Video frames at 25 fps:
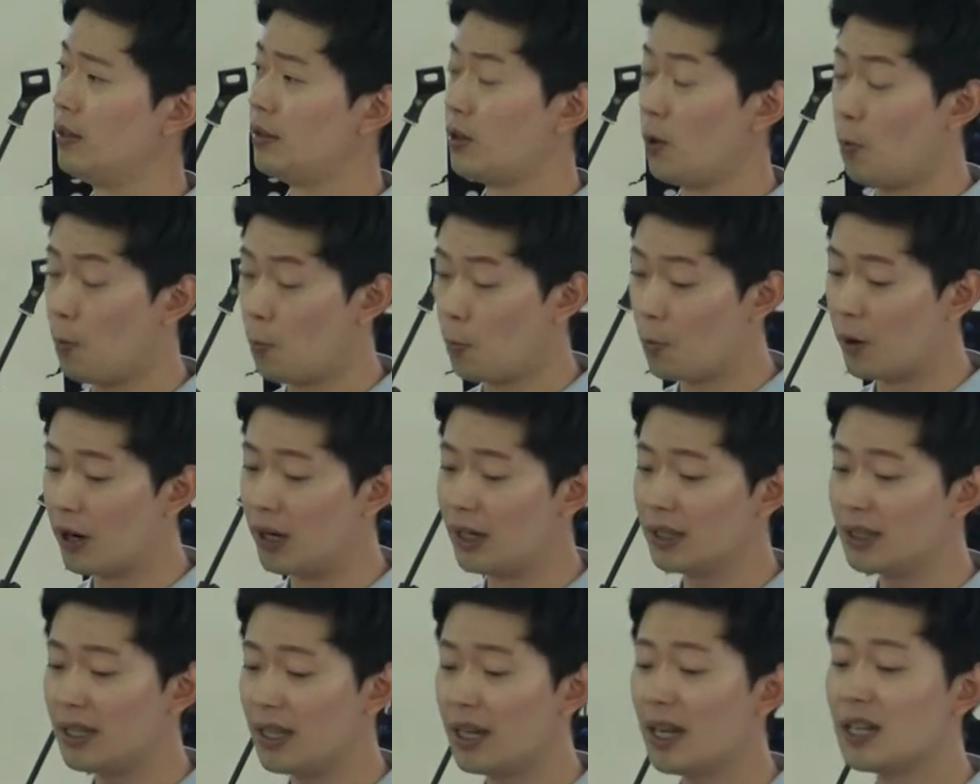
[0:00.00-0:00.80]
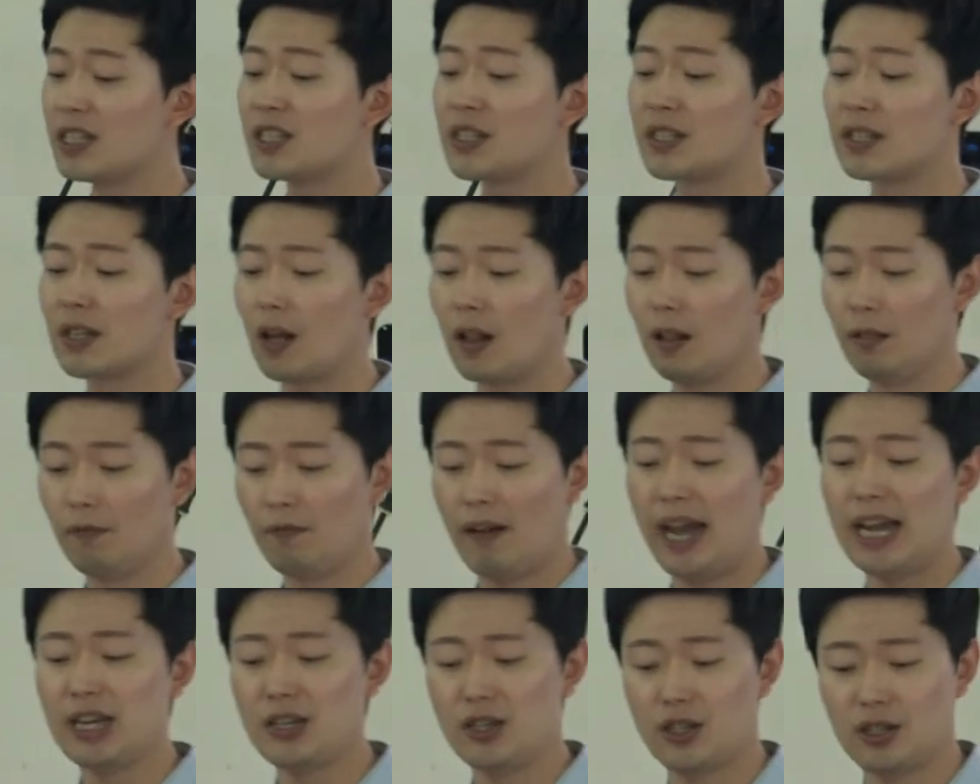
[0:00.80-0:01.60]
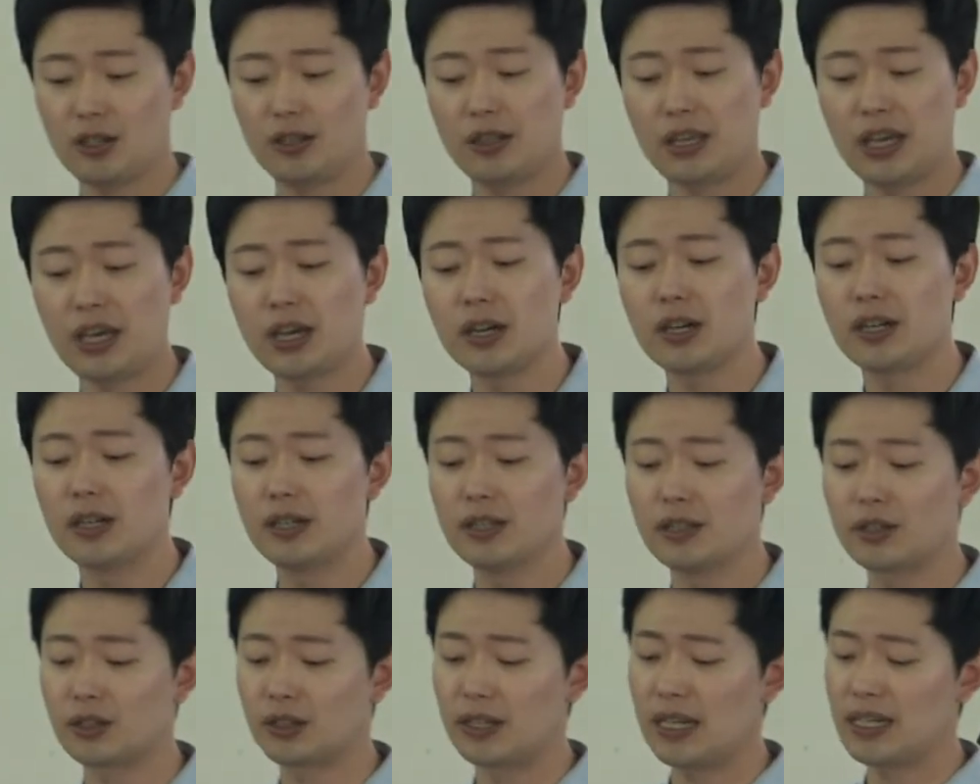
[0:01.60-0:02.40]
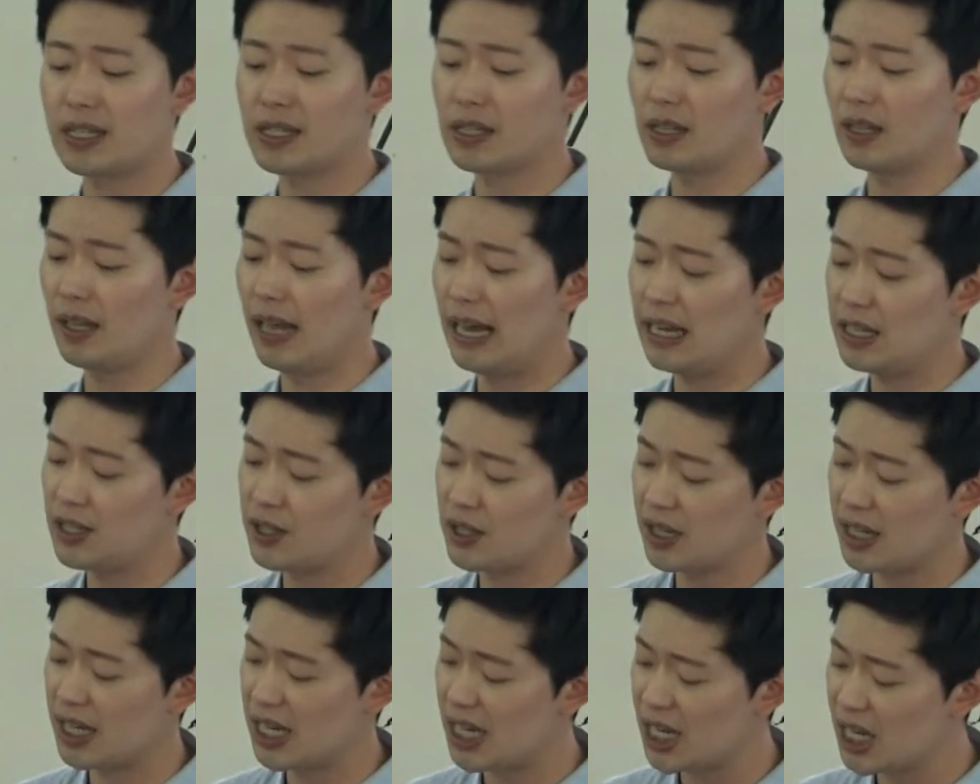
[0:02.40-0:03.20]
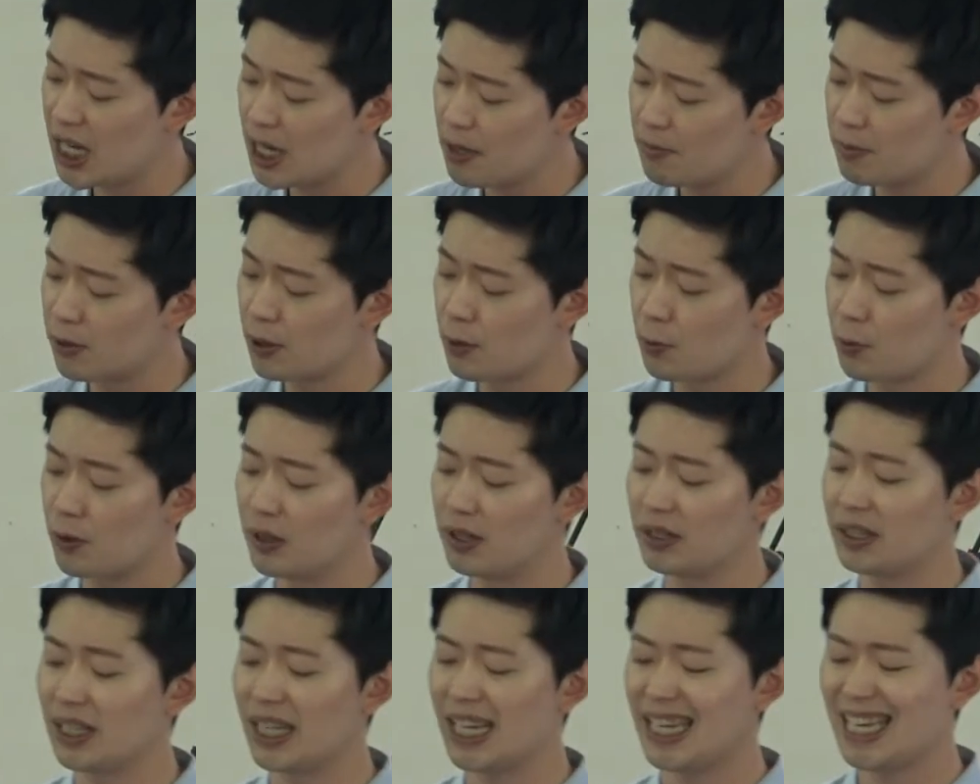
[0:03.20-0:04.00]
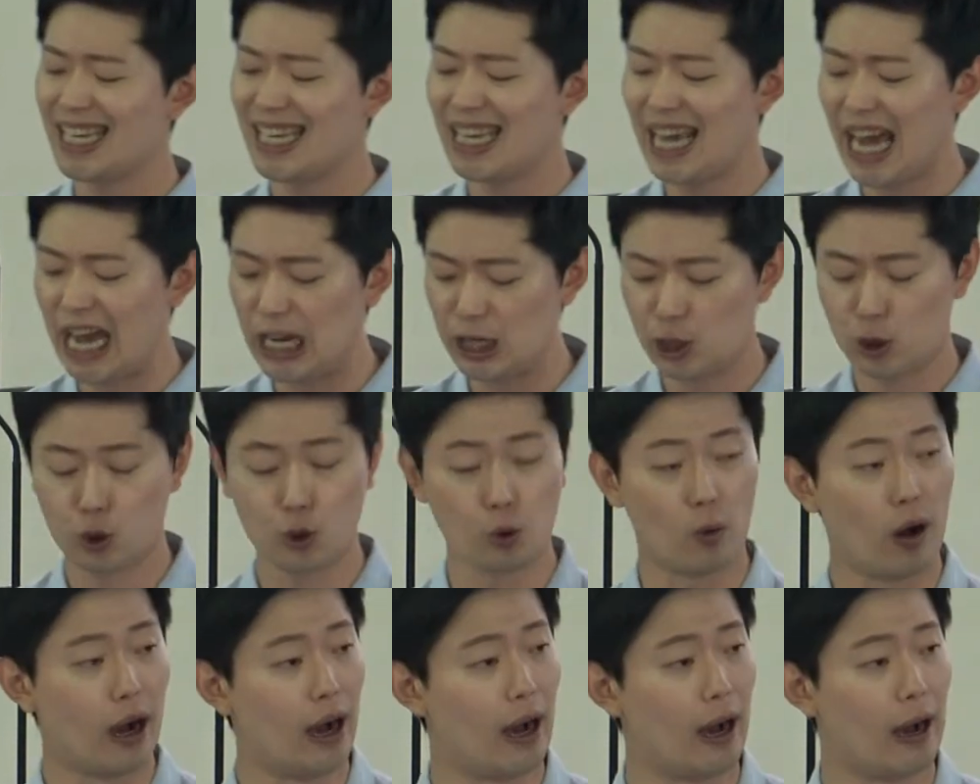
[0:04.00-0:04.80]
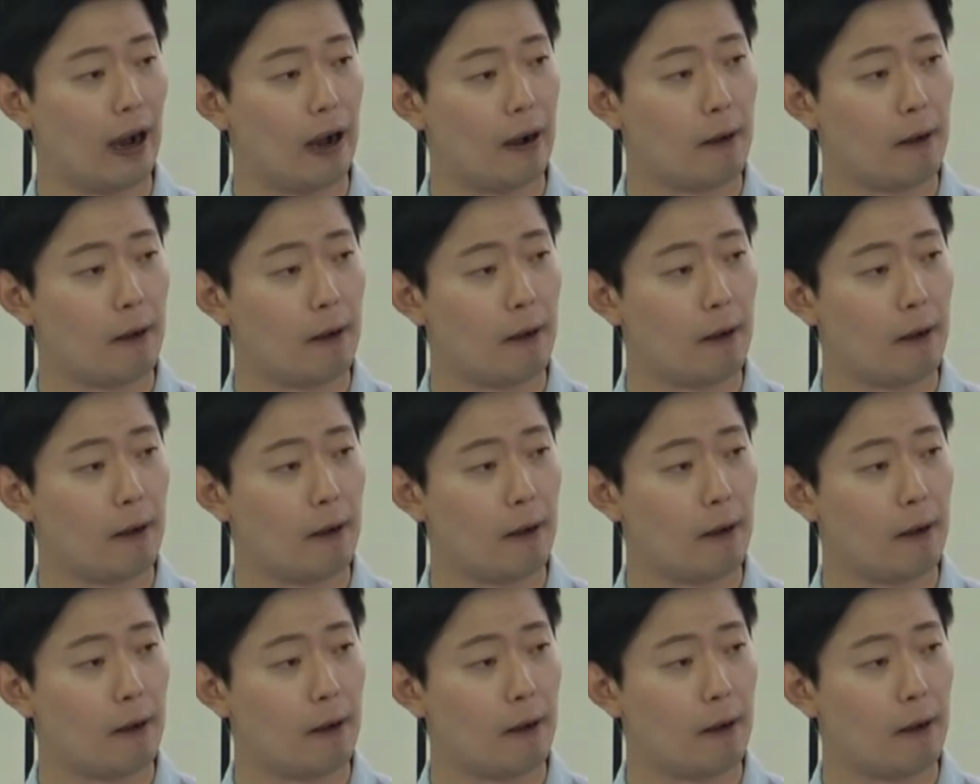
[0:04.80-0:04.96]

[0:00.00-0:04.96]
The word salvation here translates the Hebrew word Yeshua.